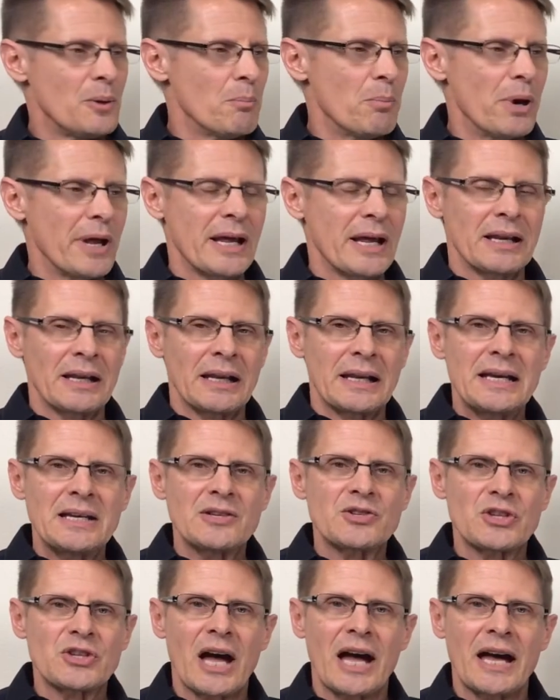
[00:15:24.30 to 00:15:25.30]
But at
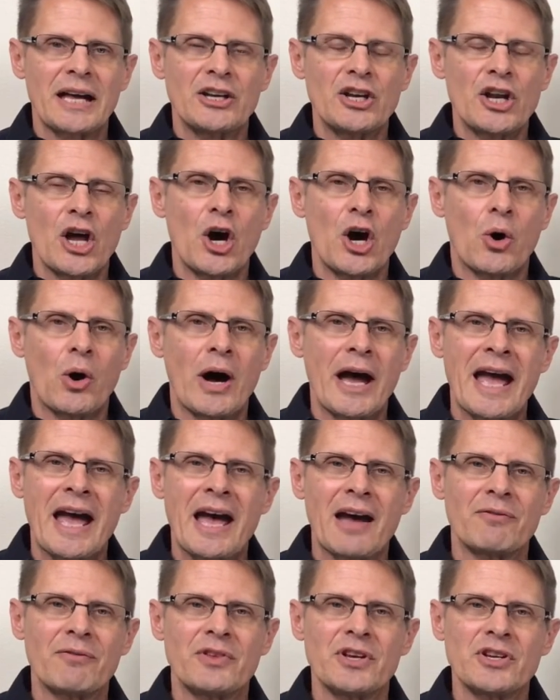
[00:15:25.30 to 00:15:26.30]
least I know I
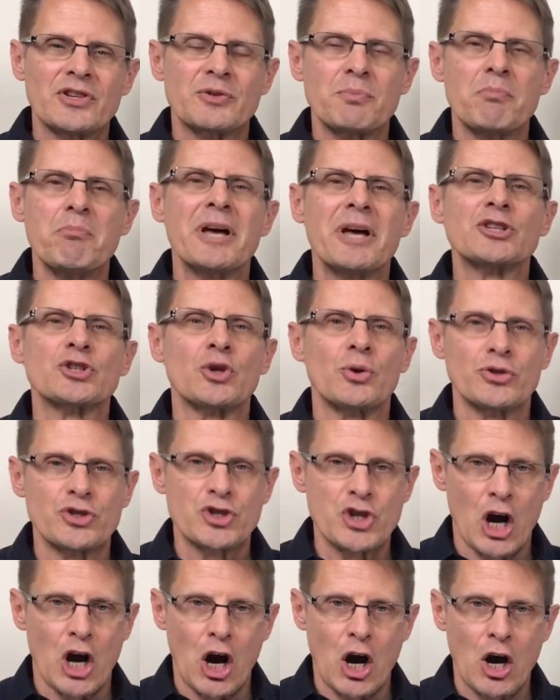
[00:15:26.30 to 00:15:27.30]
have this mental
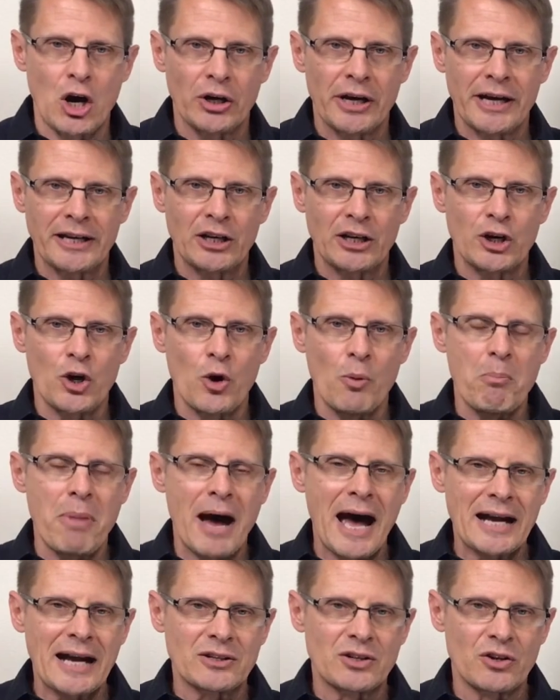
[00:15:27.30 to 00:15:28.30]
jog. I can go
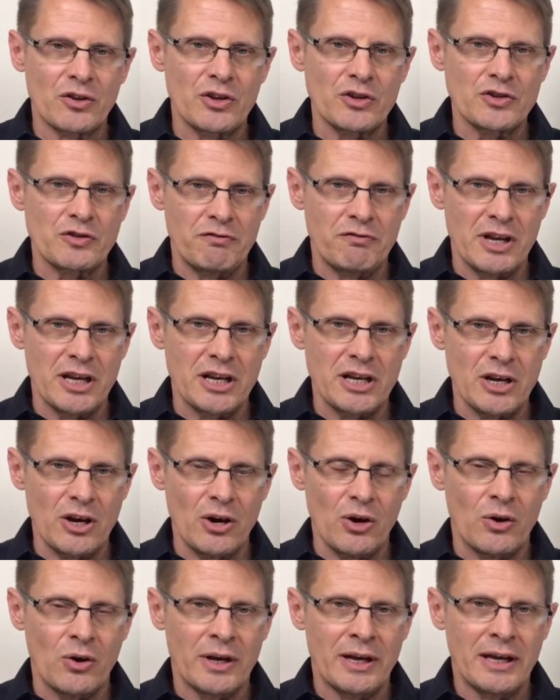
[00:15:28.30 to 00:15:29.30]
back to this
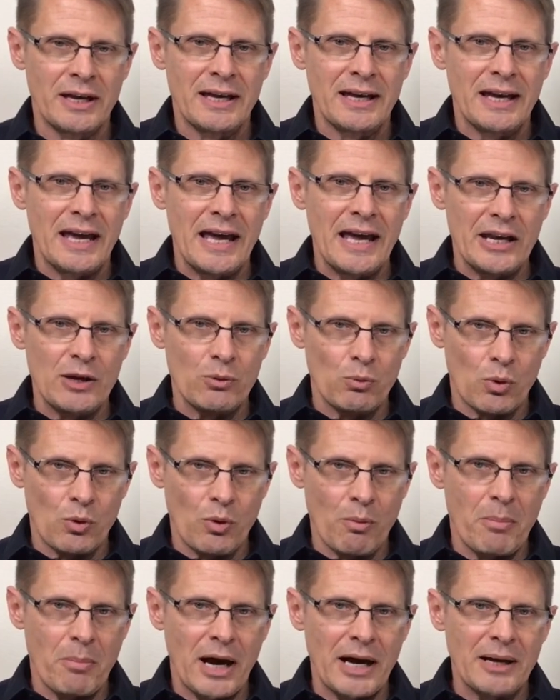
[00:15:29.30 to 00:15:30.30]
video and it will
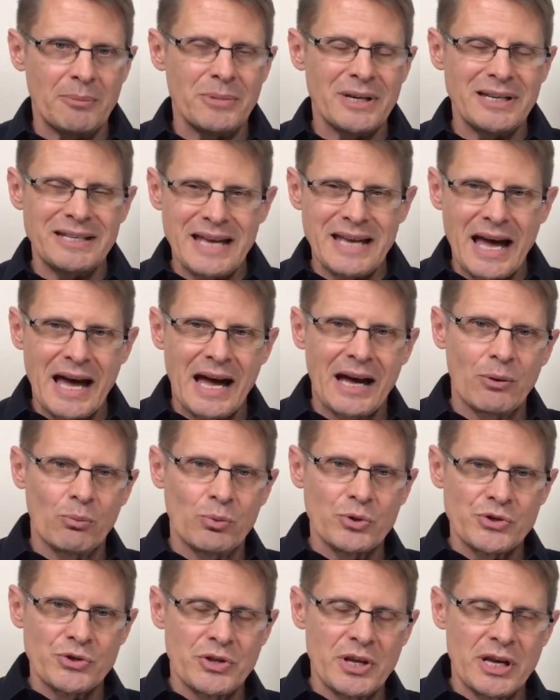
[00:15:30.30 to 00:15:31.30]
remind me, yeah, it
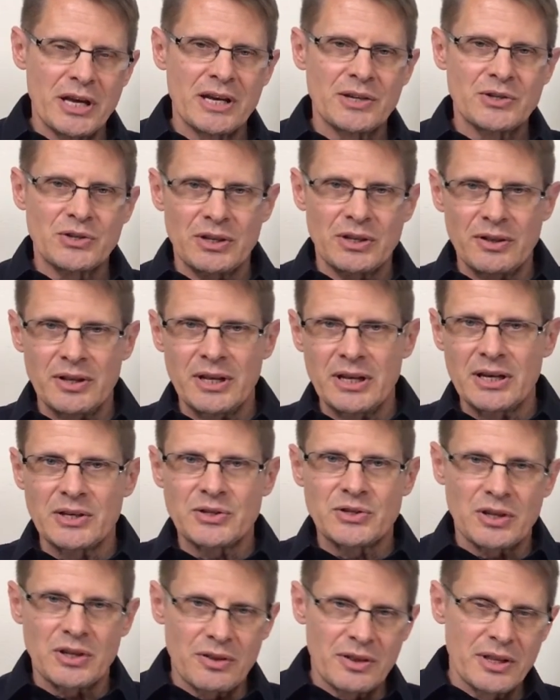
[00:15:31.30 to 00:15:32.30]
was this and
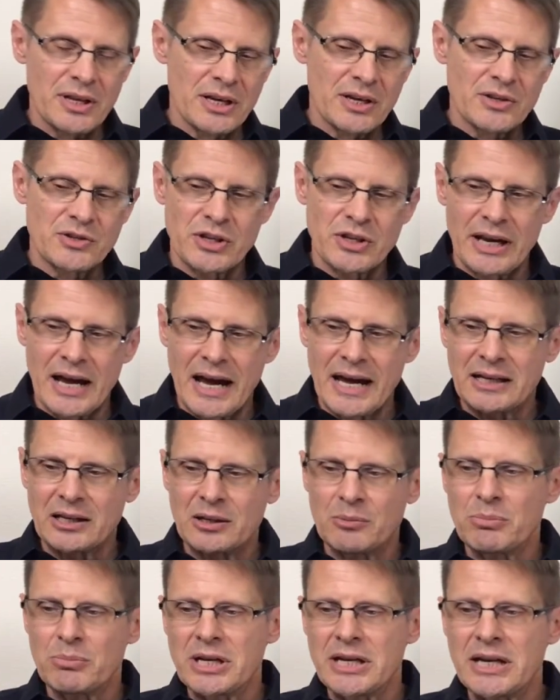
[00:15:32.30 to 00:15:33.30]
this and this, and I
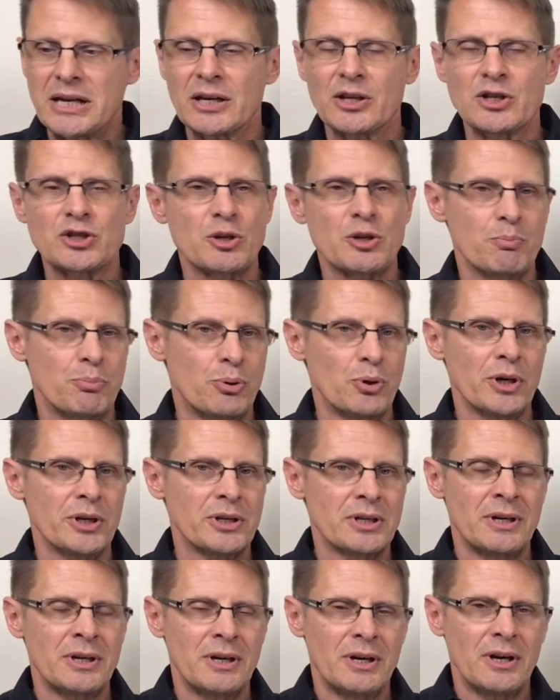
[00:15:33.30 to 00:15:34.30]
can begin to
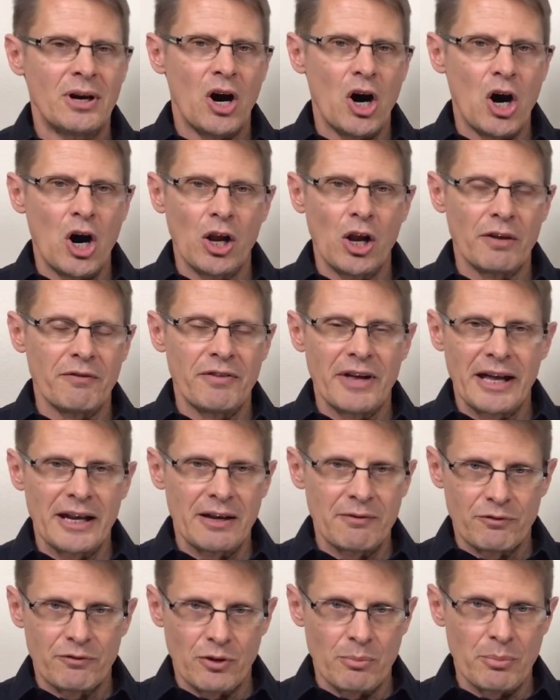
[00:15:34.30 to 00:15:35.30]
put all of that
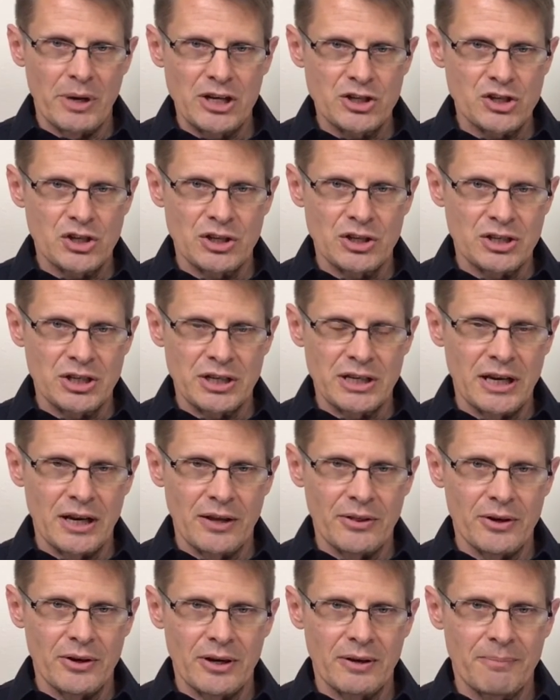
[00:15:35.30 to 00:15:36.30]
information
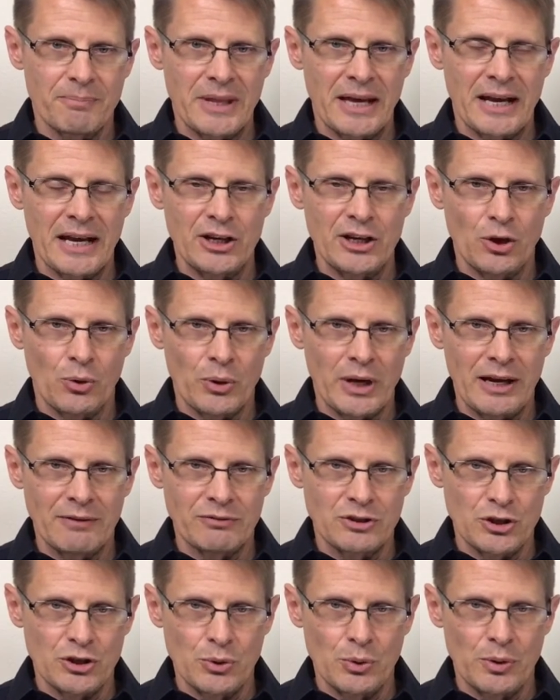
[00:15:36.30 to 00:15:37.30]
together and I don't
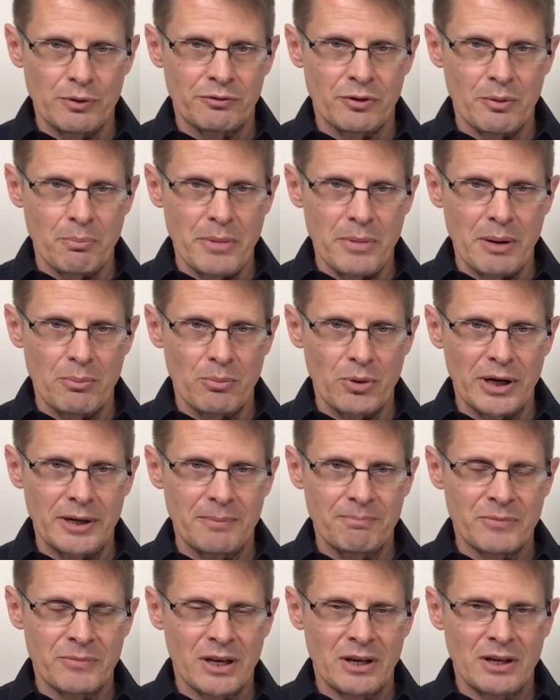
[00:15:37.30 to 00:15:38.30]
have to do it from
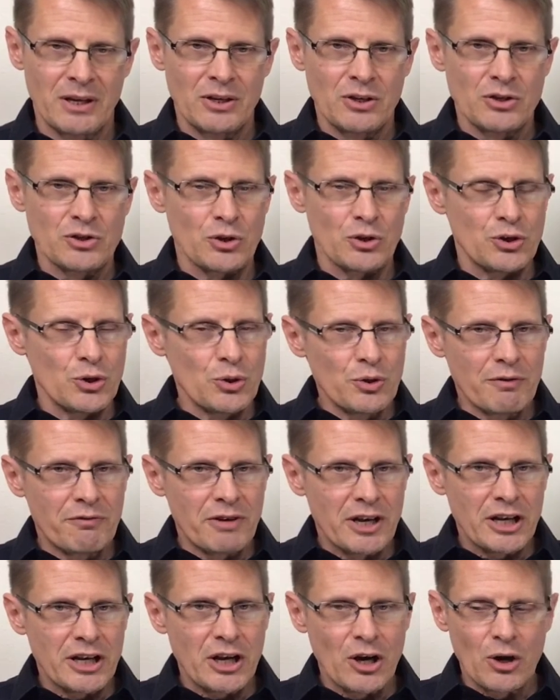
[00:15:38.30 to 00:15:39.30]
memory. So do the
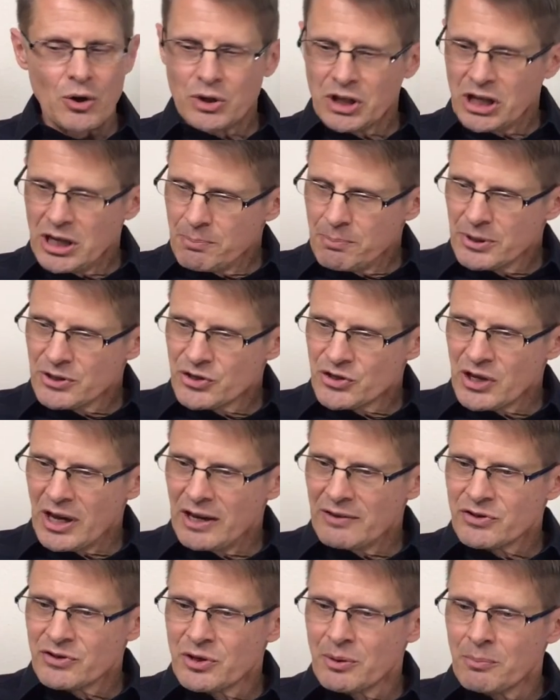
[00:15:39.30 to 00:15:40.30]
video, keep it
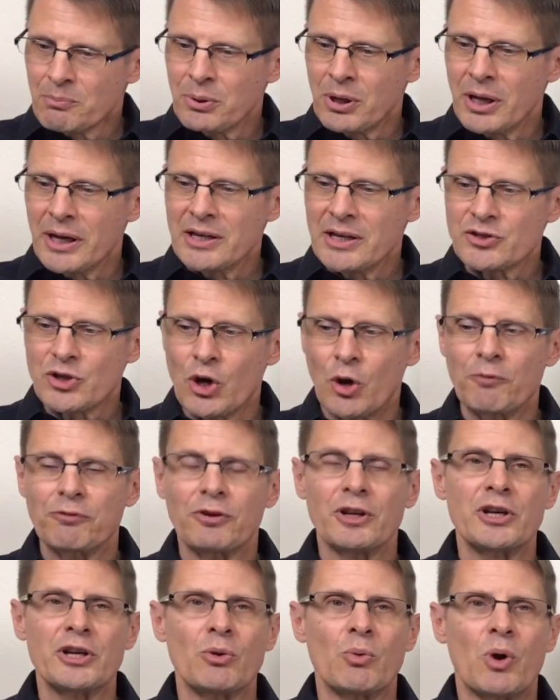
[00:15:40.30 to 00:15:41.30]
safe someplace.
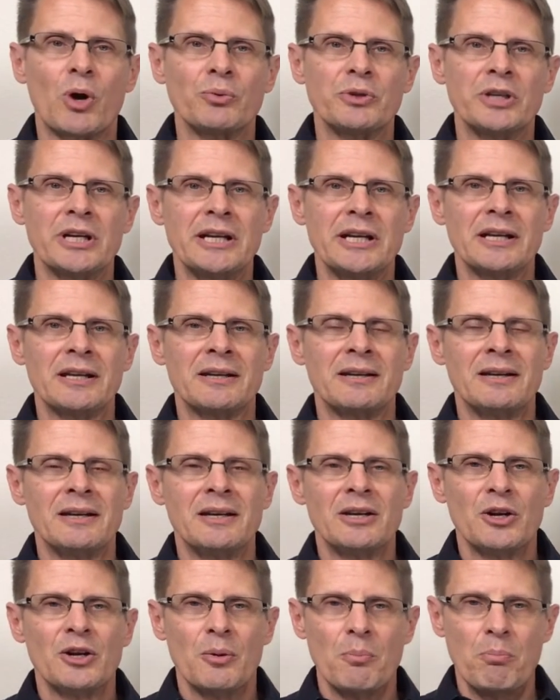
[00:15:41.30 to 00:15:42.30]
Hopefully you won't need it,
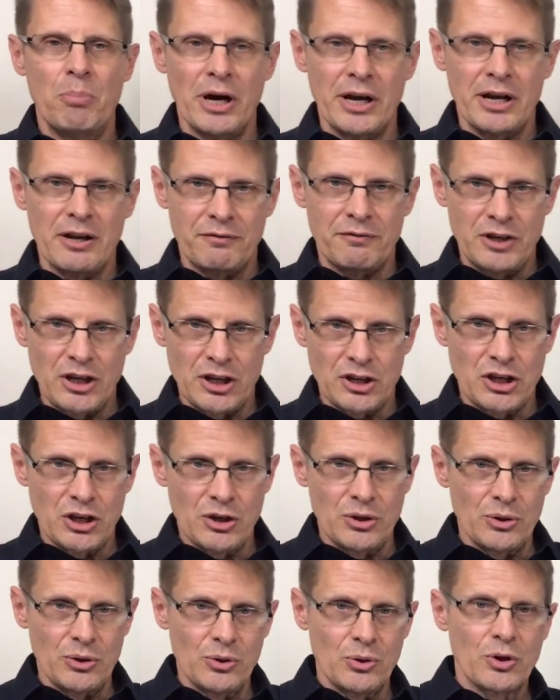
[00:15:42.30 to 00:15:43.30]
but if you
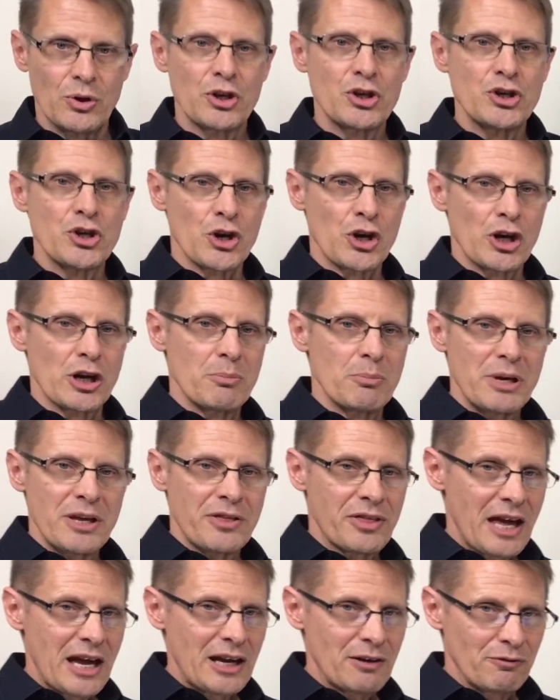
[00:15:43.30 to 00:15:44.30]
do, you're going to be
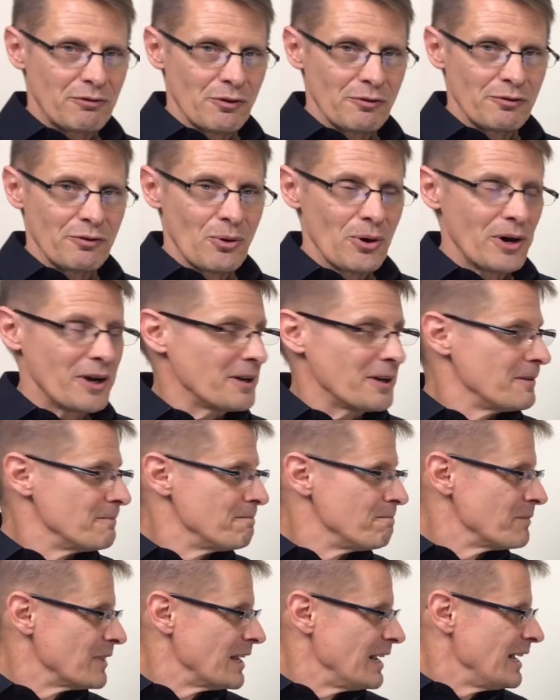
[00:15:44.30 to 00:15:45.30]
thankful for it.
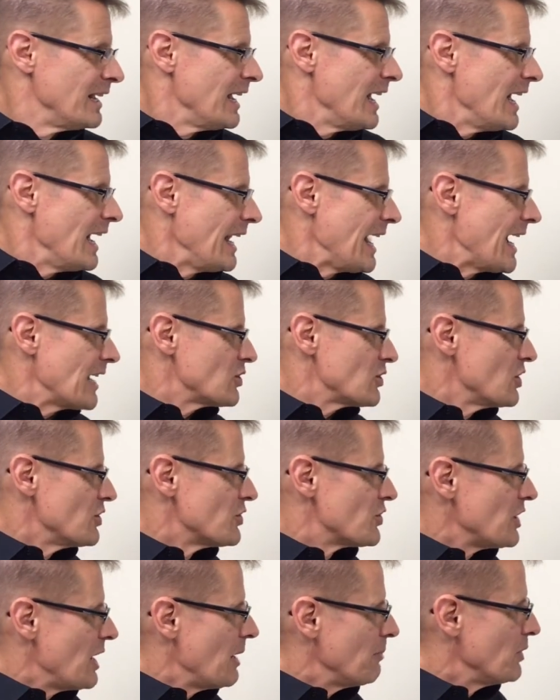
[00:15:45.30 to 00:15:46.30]
And
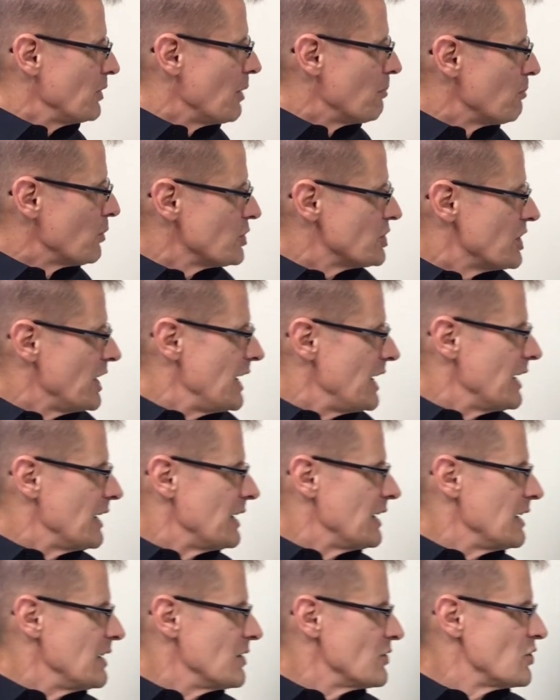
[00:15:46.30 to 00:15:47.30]
action step number
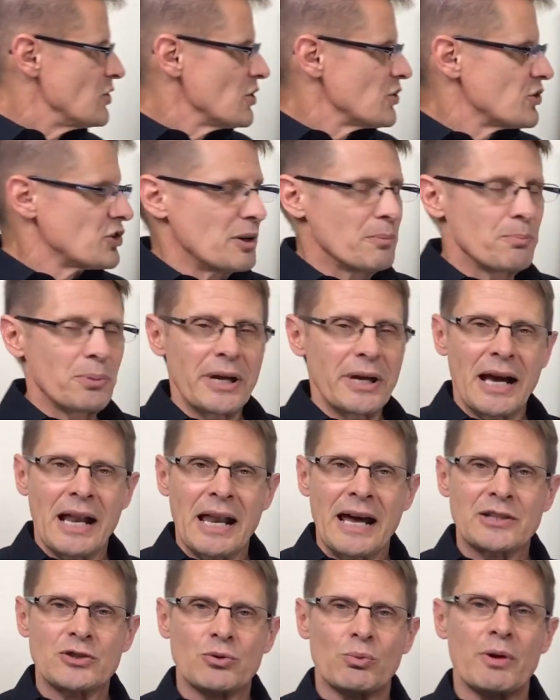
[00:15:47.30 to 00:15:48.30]
10 is just simply, I
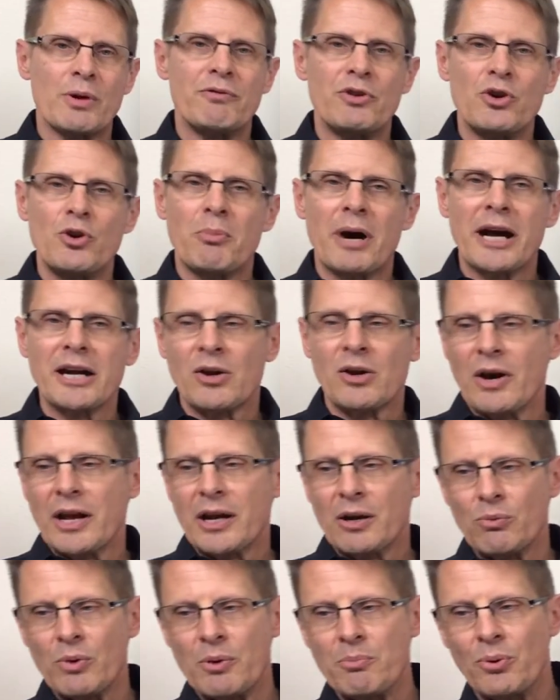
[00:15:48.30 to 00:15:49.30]
like to review my
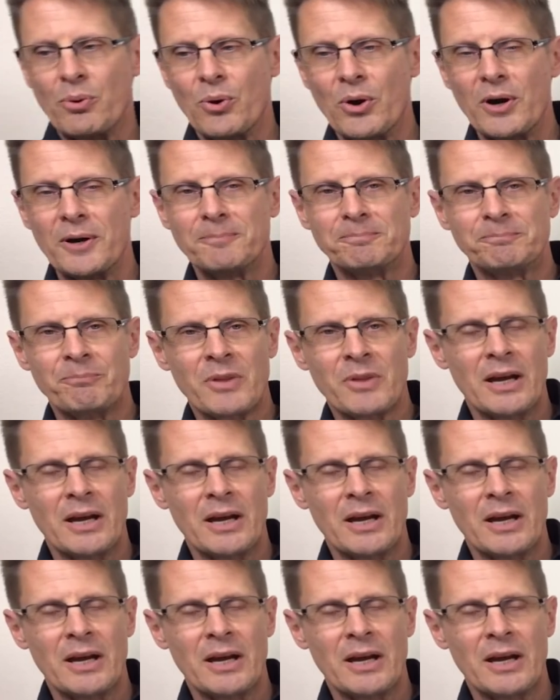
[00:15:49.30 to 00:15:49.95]
credit report.